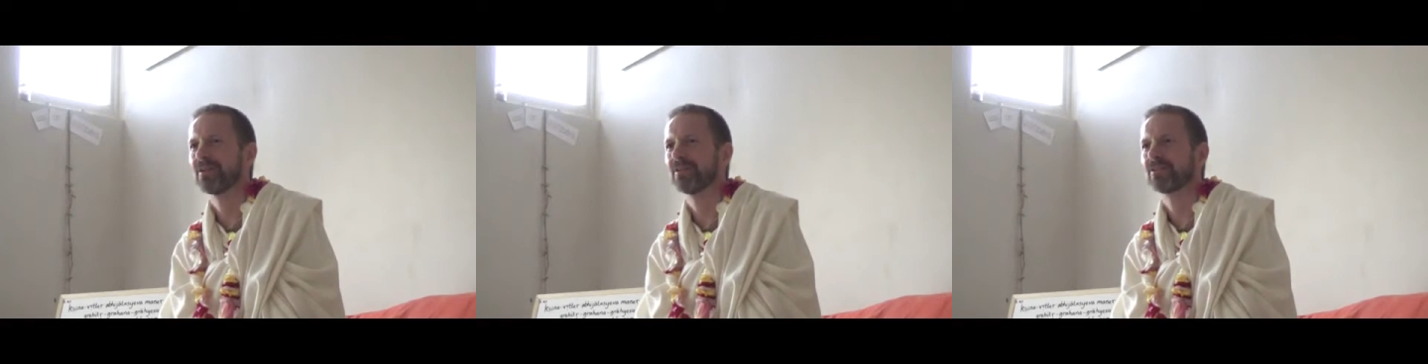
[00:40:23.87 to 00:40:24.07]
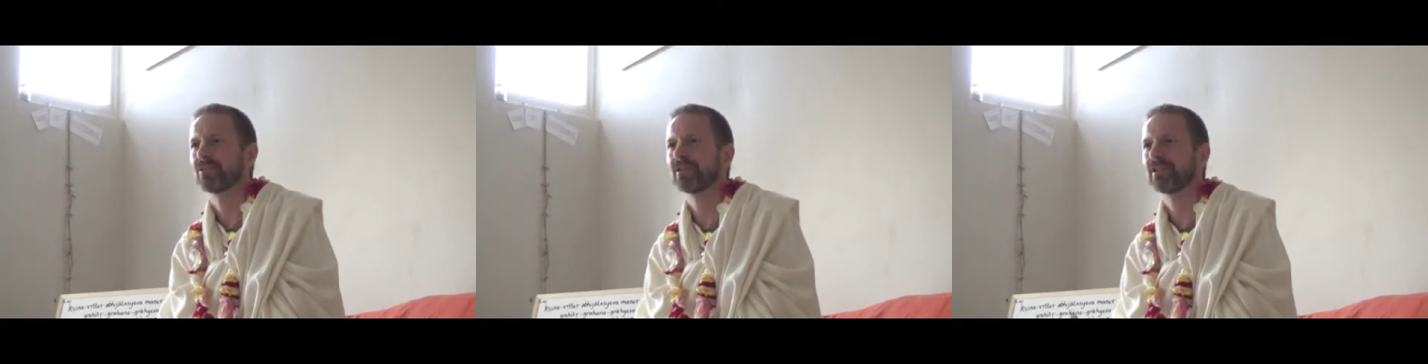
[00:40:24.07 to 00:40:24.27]

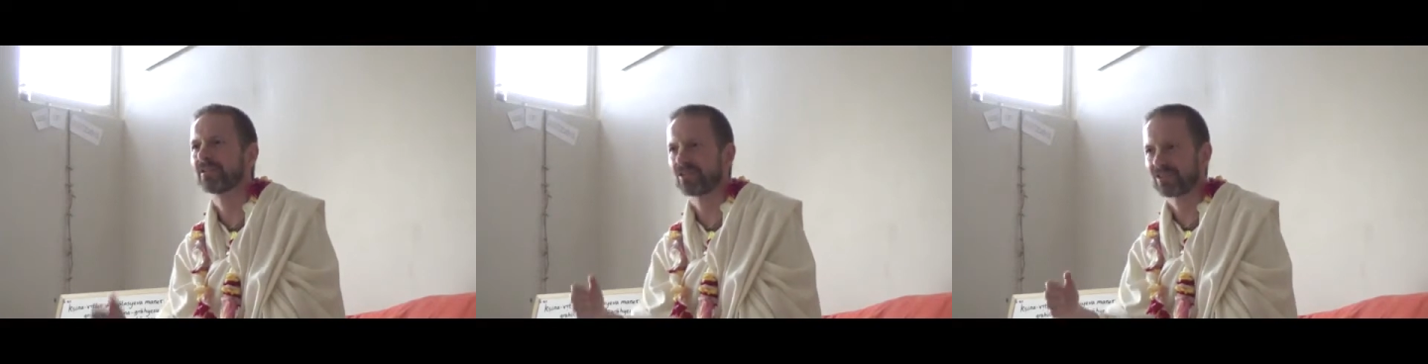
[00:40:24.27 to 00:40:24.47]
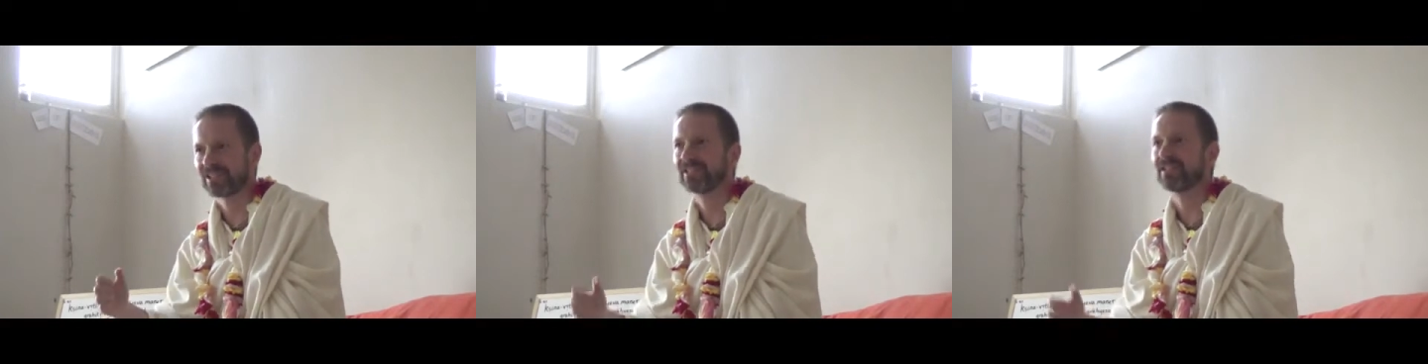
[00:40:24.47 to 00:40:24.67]
So these are
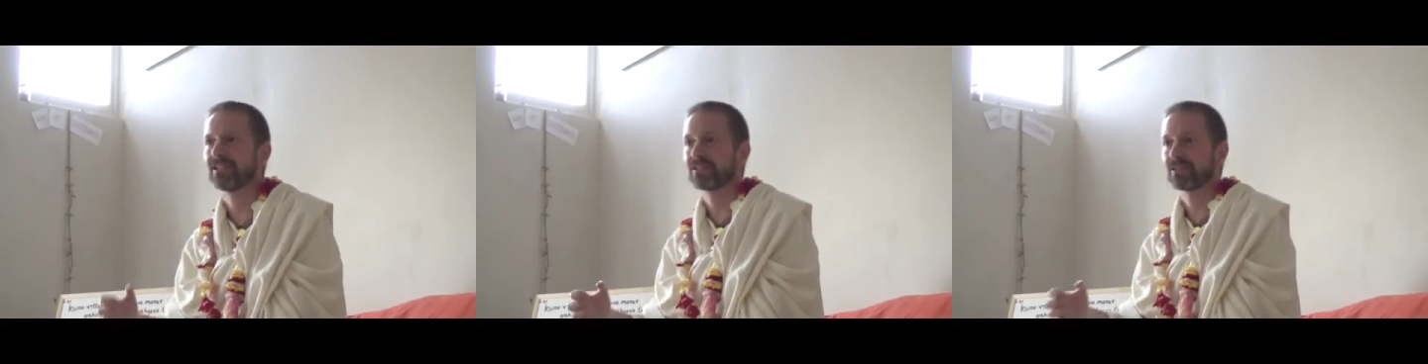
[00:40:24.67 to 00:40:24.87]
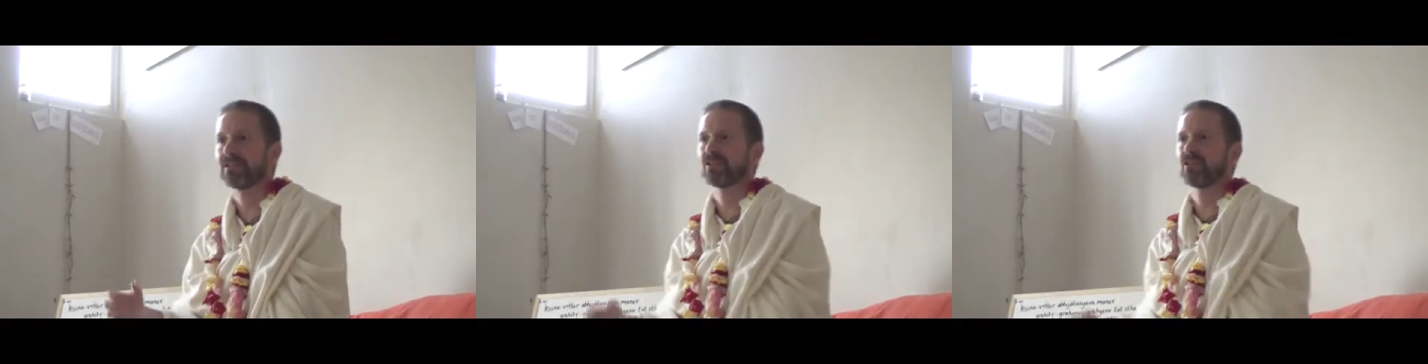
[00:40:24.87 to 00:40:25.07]

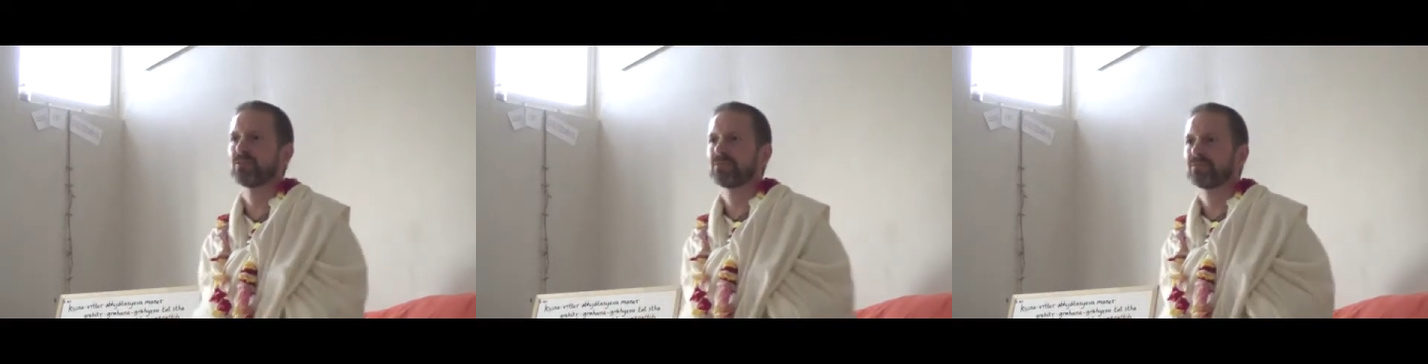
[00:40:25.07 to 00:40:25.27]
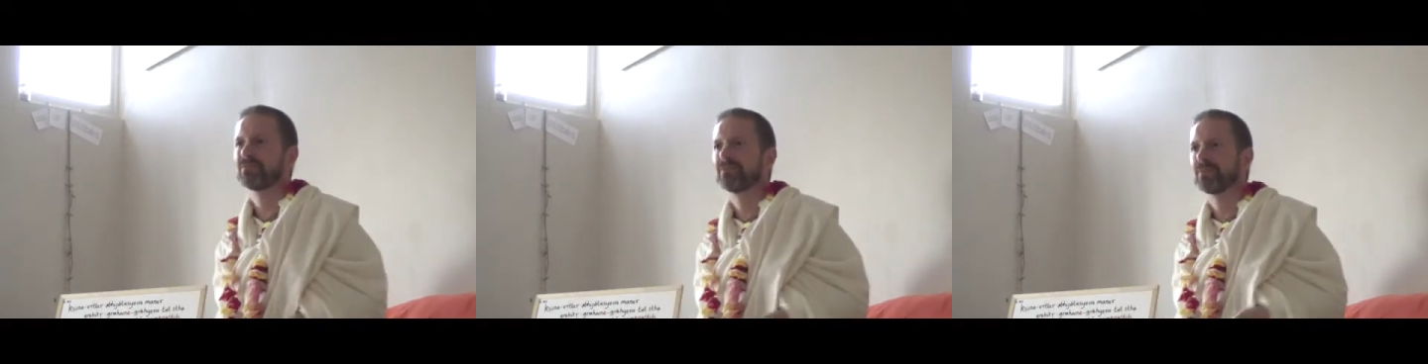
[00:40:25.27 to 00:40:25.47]
siddhis. These are
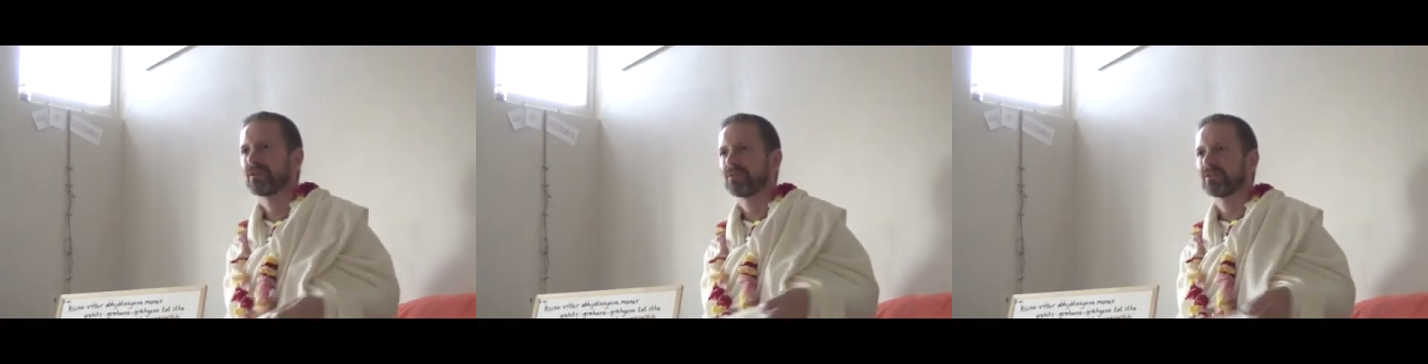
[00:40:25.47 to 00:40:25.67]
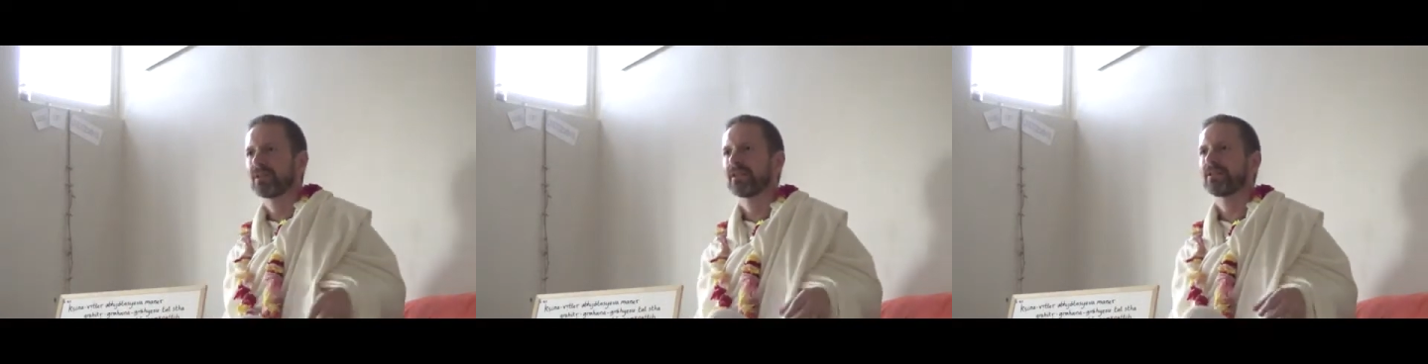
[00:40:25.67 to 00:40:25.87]

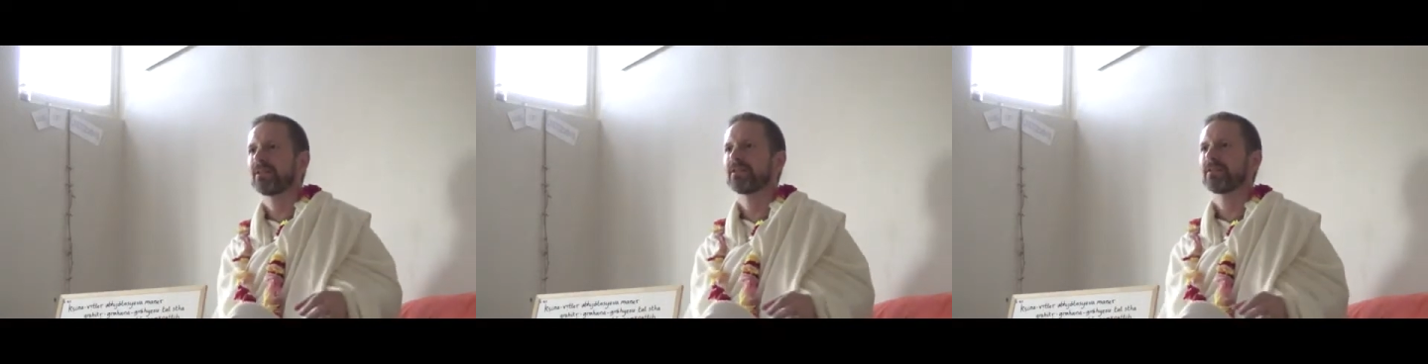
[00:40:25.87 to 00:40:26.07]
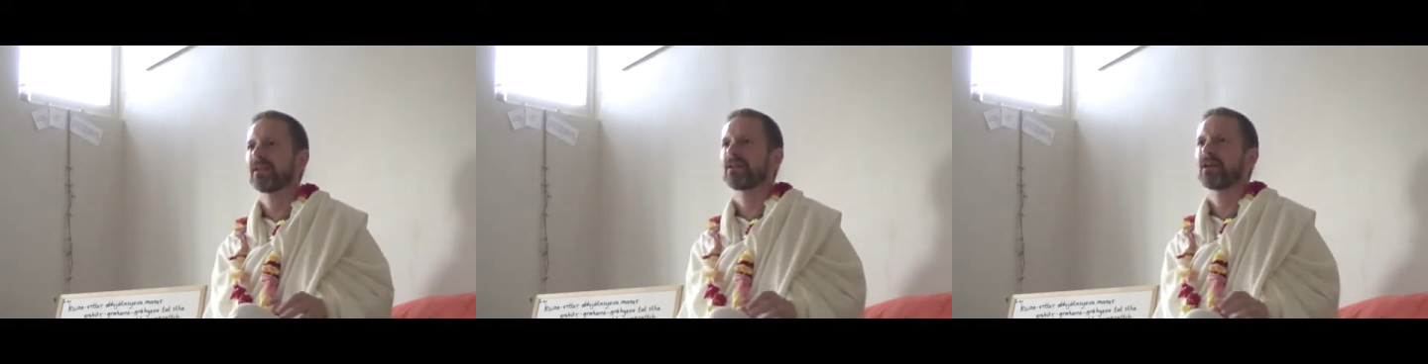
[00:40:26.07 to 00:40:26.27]
that